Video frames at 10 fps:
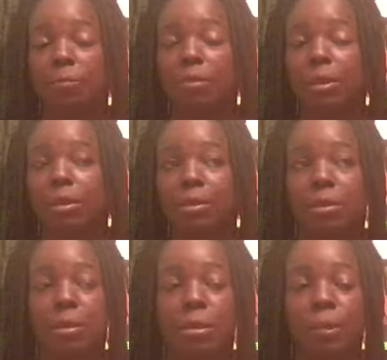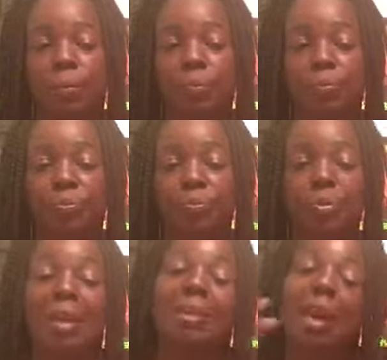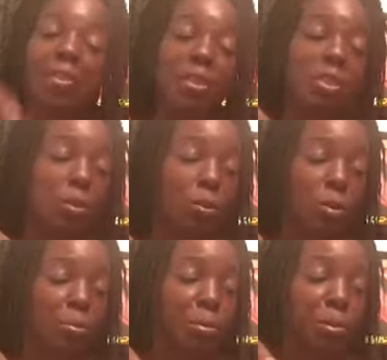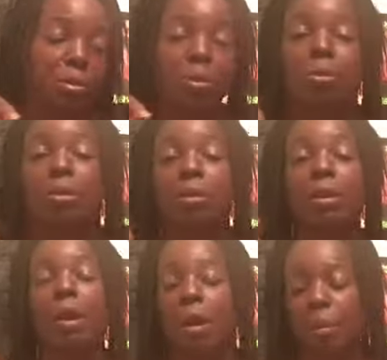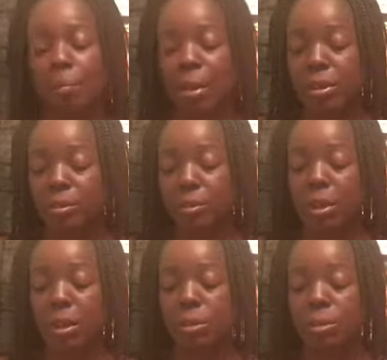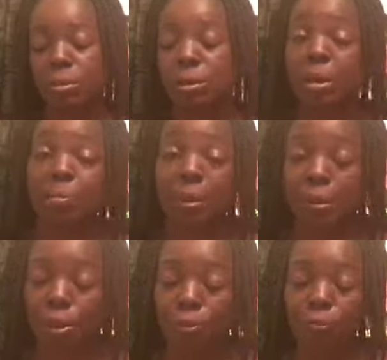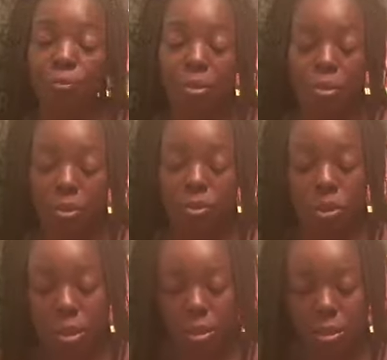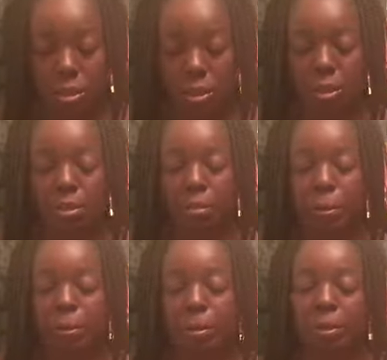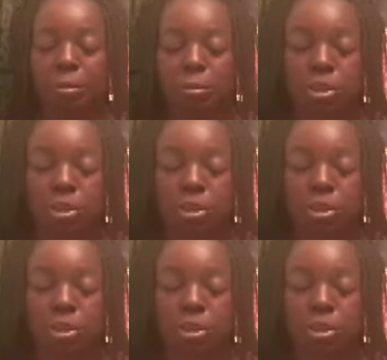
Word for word: There's um, not this corn, but there's corn on the cob, mashed potatoes, and Milo. So she has another meal to eat.